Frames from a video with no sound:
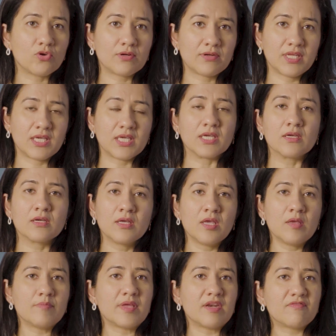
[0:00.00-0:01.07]
you are taking
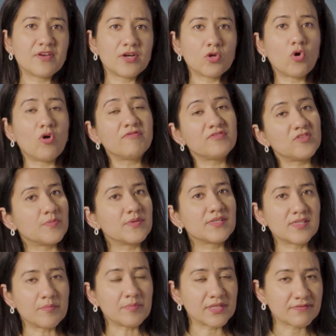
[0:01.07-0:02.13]
benefit of the
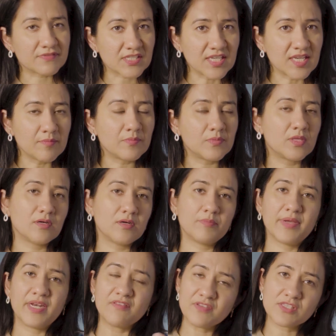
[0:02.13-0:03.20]
presumptive scheme. The
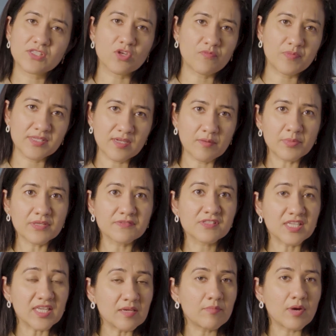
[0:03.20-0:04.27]
benefits of presumptive
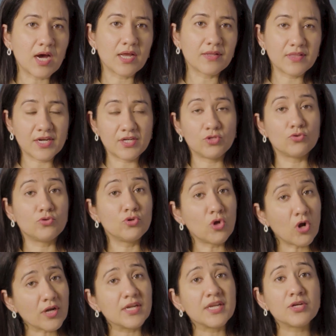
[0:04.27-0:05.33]
scheme are that you do
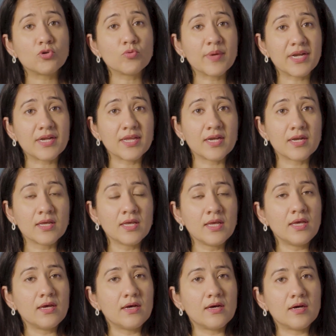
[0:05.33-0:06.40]
not need to maintain
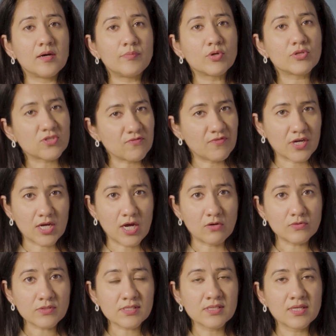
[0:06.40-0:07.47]
uh, books of
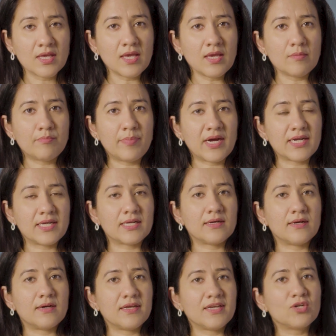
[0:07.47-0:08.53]
accounts but
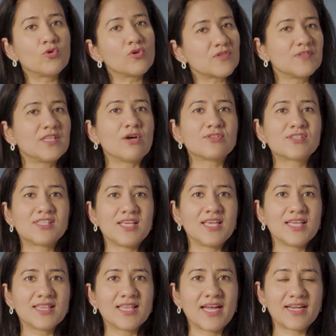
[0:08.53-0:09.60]
uh, it goes without
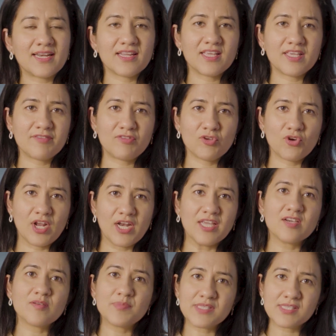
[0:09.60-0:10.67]
saying that if you're
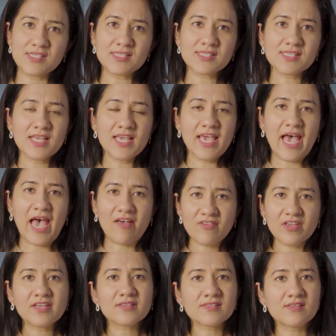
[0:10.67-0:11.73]
running a business
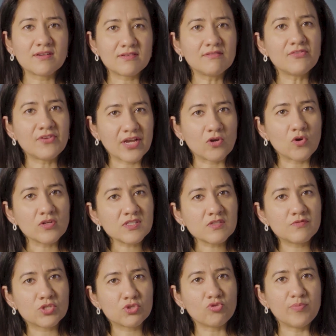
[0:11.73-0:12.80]
having certain records
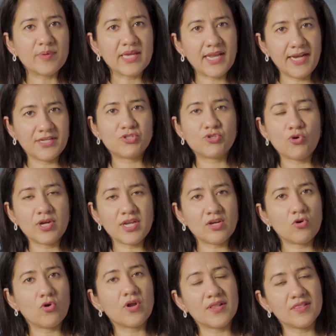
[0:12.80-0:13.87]
which could be
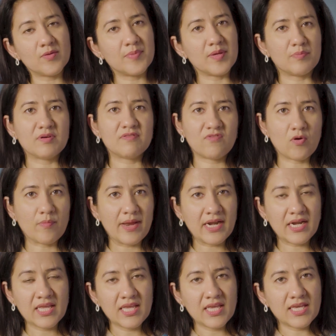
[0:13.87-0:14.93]
electronic or in the paper
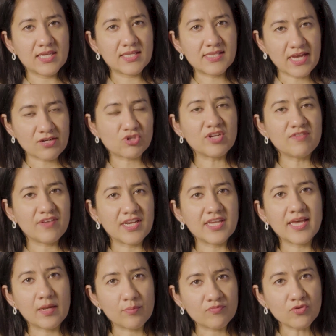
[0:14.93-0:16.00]
format is actually very
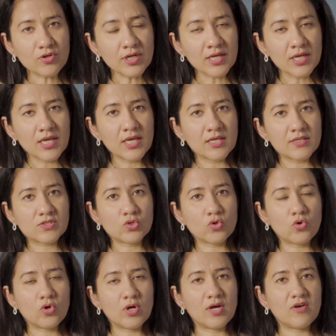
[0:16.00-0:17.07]
helpful
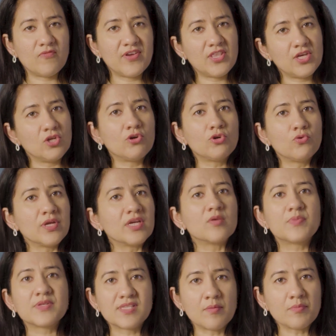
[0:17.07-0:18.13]
so uh, whether you're doing
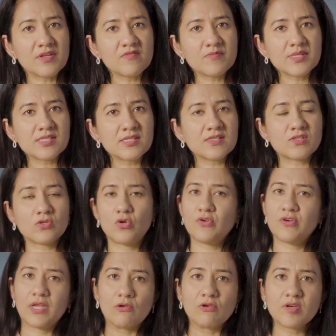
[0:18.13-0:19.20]
a presumptive business or
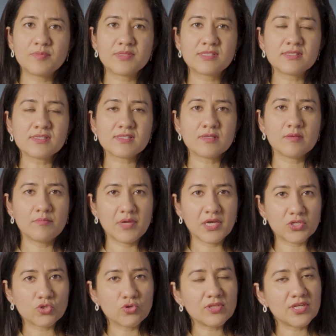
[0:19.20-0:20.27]
a regular business
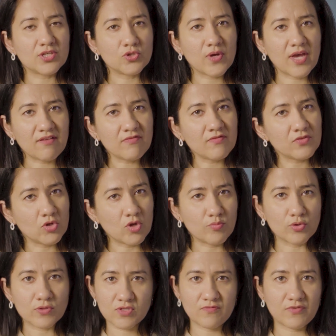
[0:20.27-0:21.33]
make sure that you have your
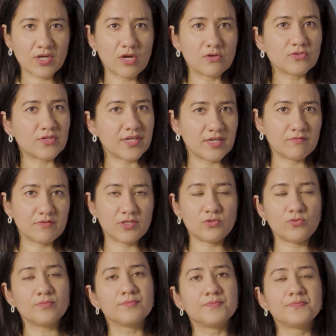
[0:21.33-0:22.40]
books of accounts ready with
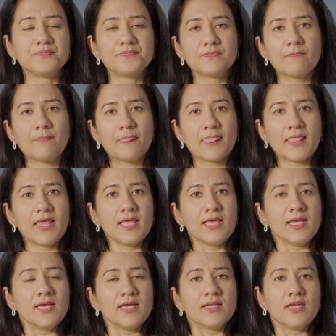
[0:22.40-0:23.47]
you
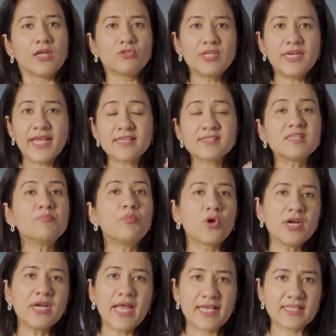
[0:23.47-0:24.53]
now the next
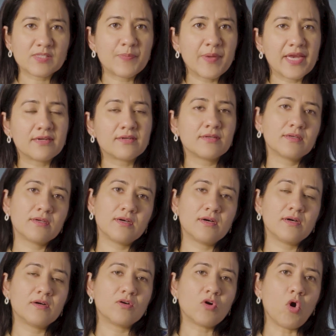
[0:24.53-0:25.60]
important aspect
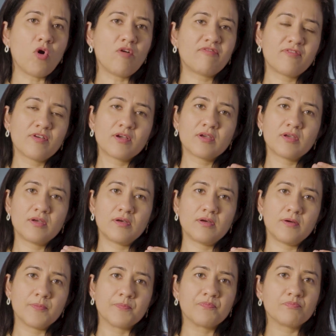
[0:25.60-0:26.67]
uh, of
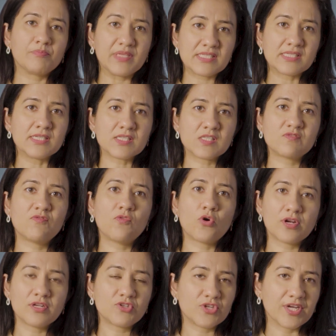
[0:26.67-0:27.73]
uh, business
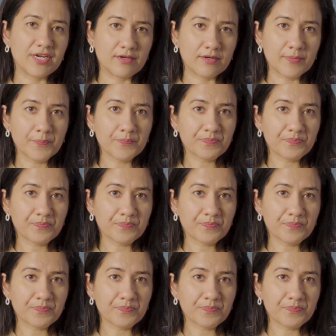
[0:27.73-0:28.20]
for a trader